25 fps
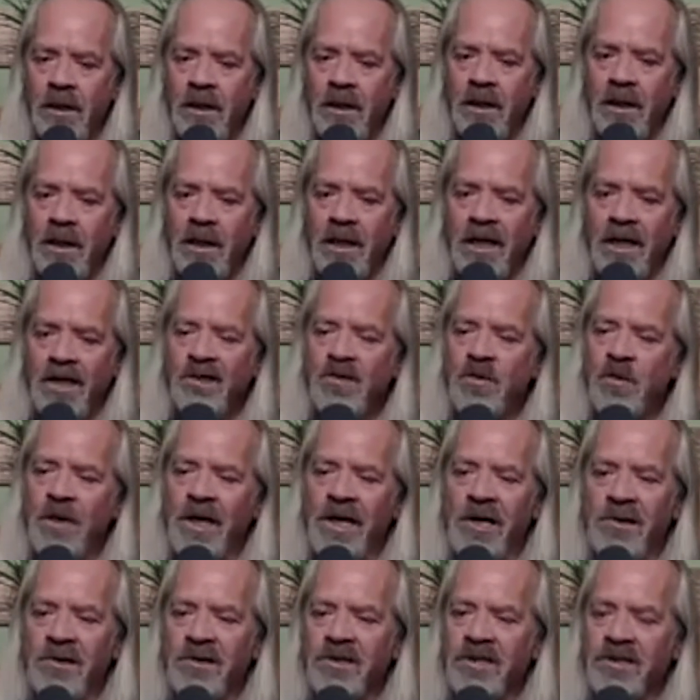it's
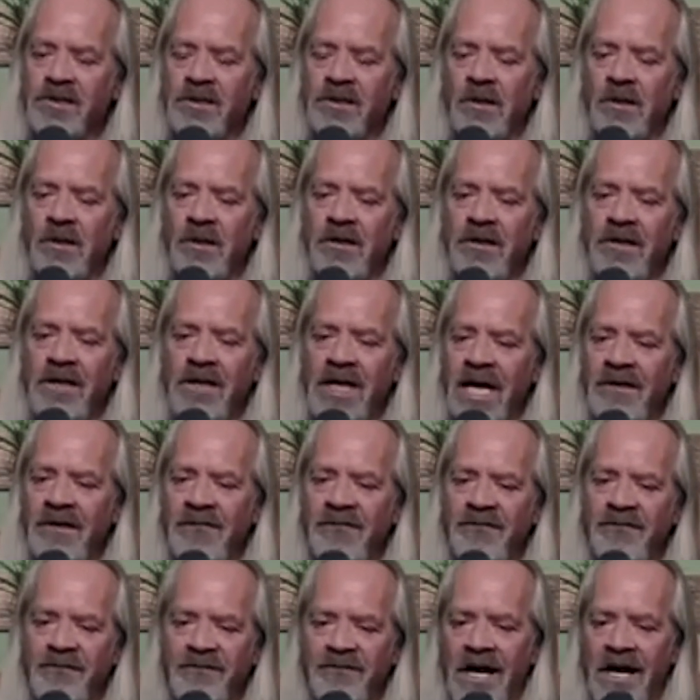weird. It's like the only thing that I
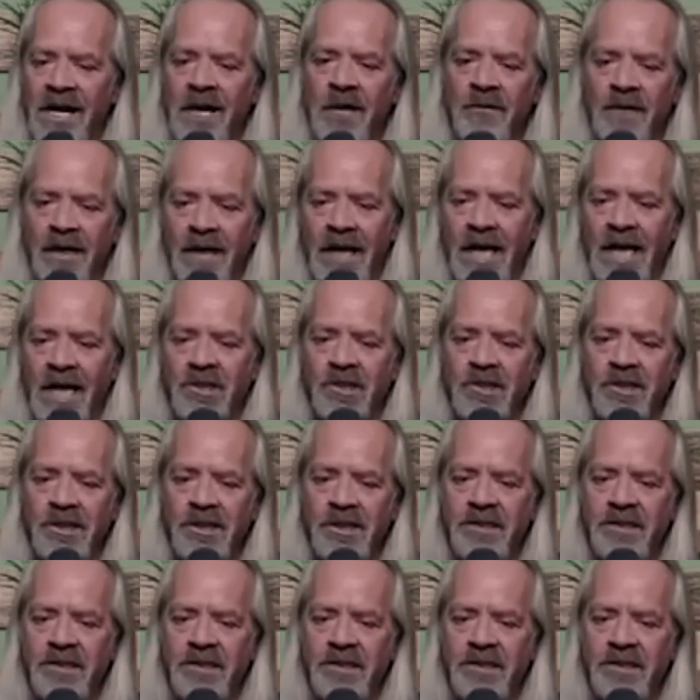found that actually